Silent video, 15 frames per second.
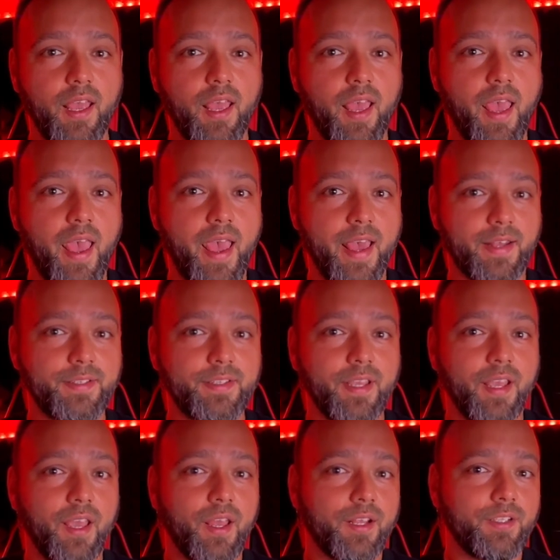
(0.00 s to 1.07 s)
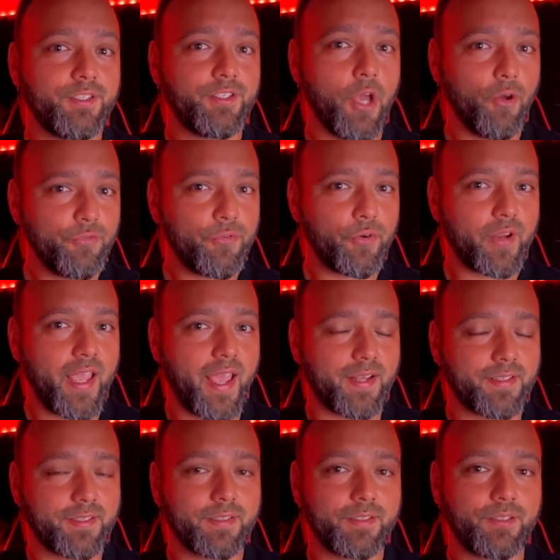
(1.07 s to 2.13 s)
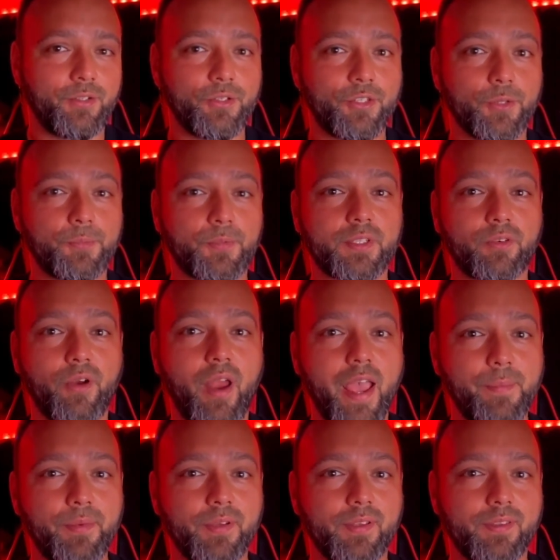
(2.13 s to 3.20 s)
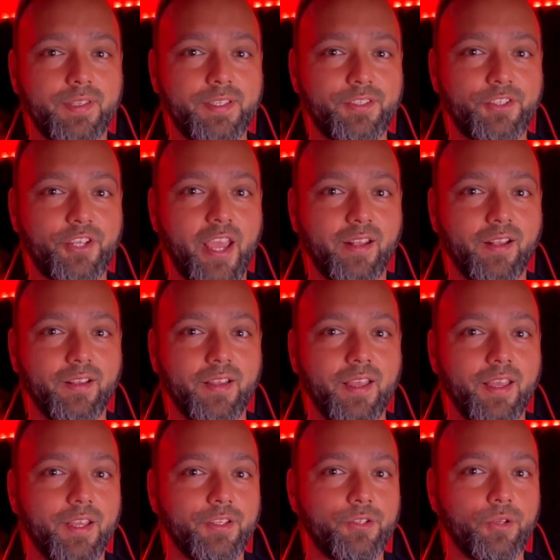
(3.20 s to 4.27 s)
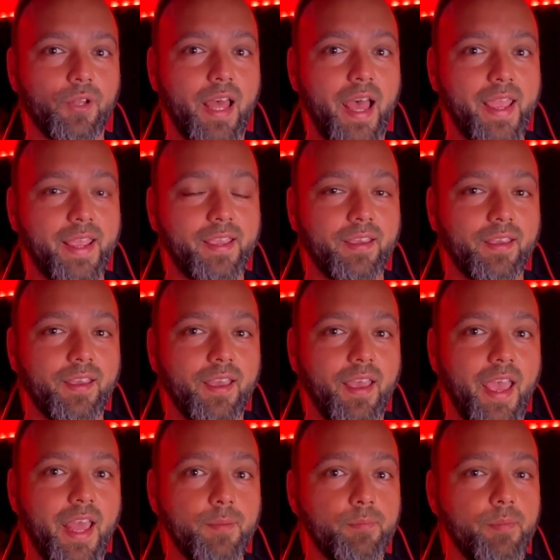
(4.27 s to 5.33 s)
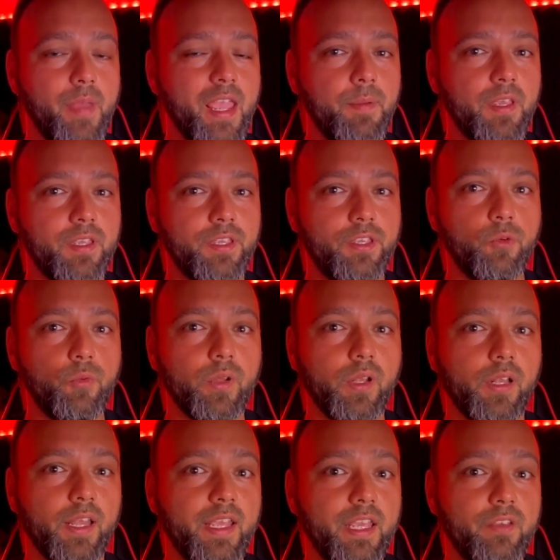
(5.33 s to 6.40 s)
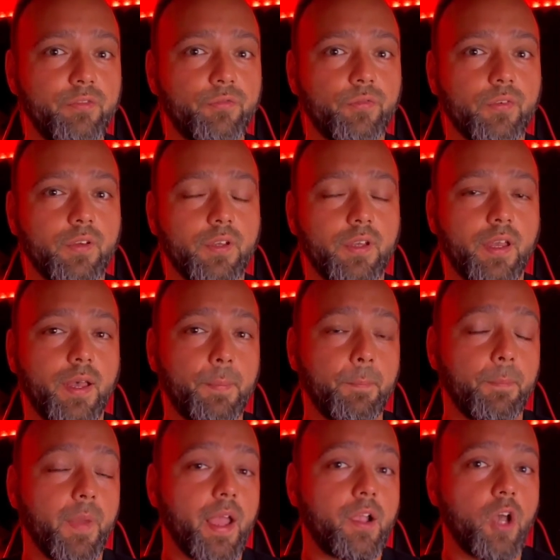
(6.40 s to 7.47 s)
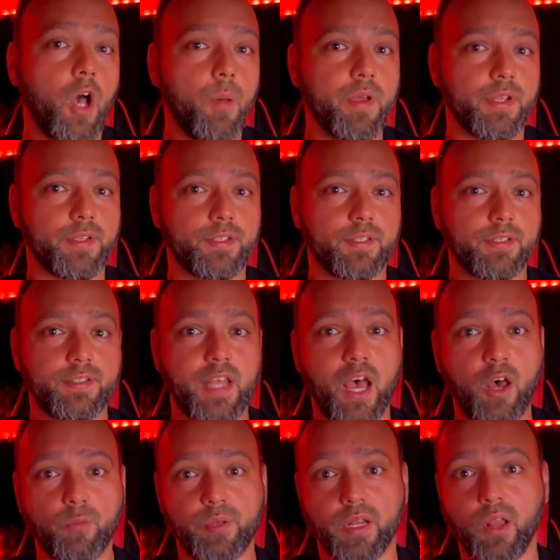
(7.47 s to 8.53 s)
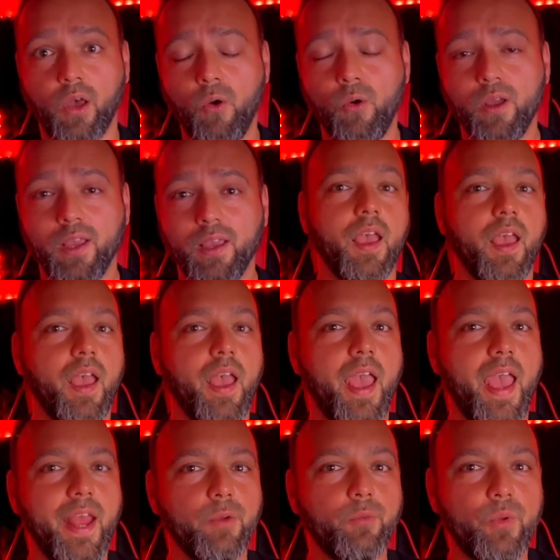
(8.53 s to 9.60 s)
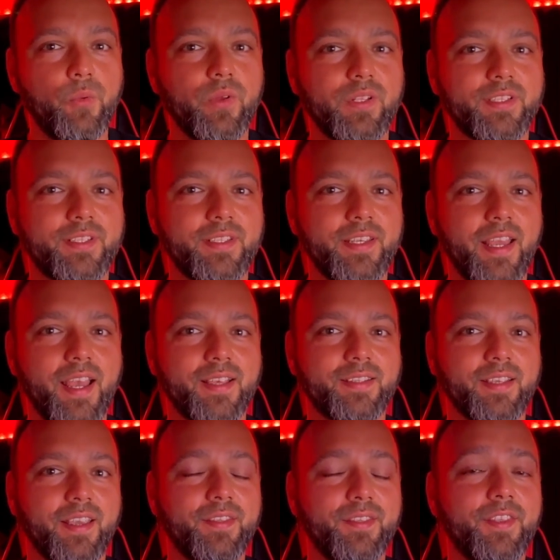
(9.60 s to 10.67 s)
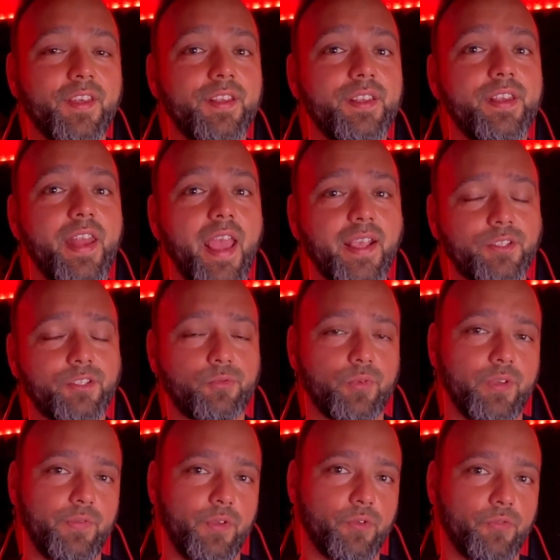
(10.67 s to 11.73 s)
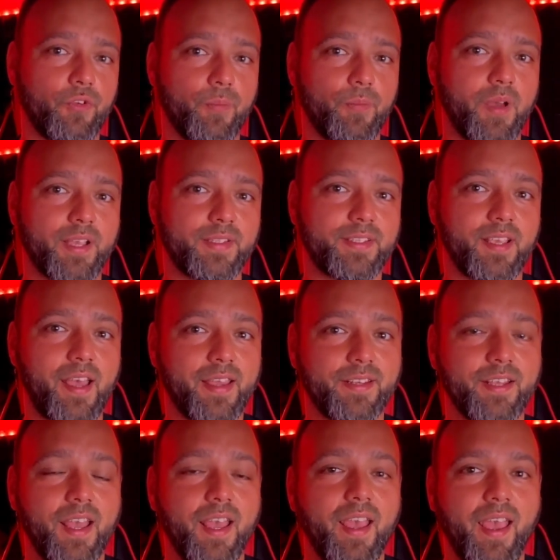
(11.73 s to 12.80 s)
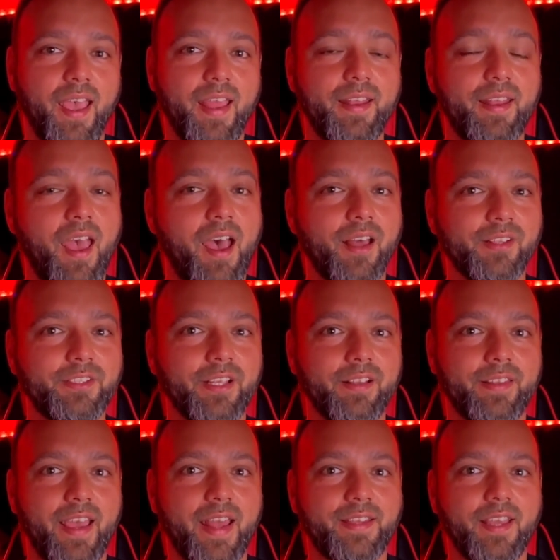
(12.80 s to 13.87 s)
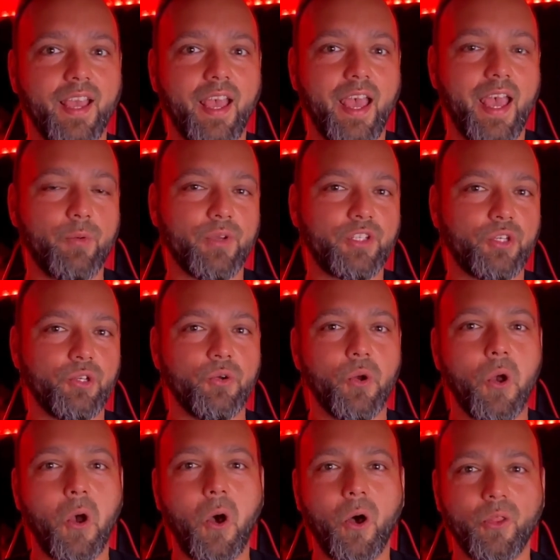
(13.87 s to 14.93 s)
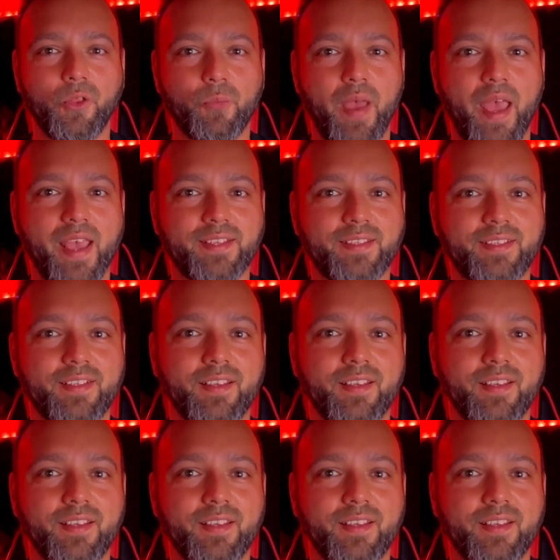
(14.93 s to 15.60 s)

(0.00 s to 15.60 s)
And don't forget to subscribe this channel, to like, and maybe you will leave a comment down below, and we will see us in the next review from my side. And until that, I wish you all the best.